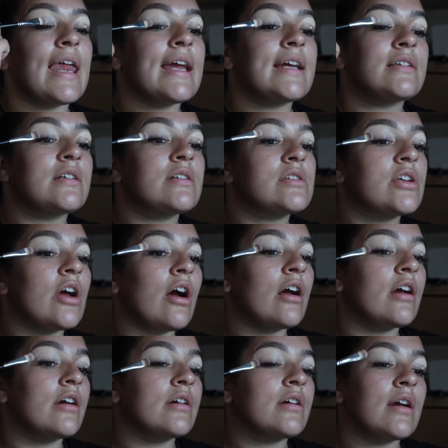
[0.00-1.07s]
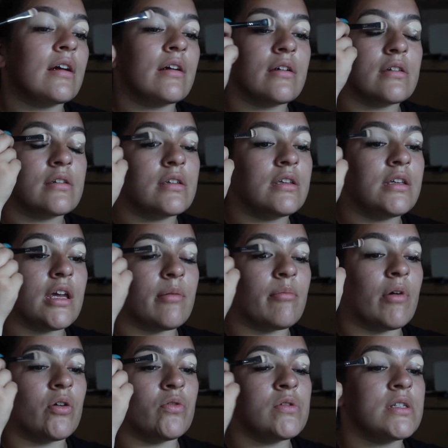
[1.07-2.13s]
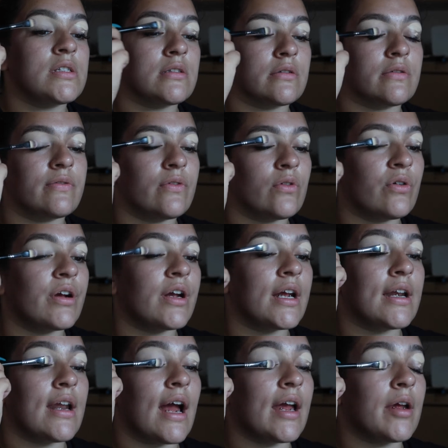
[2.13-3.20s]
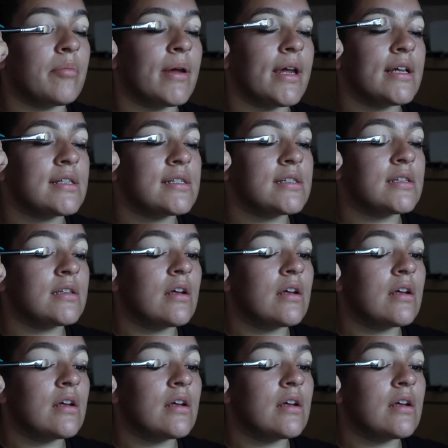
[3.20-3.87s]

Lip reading: like the Tarte the most for an eye base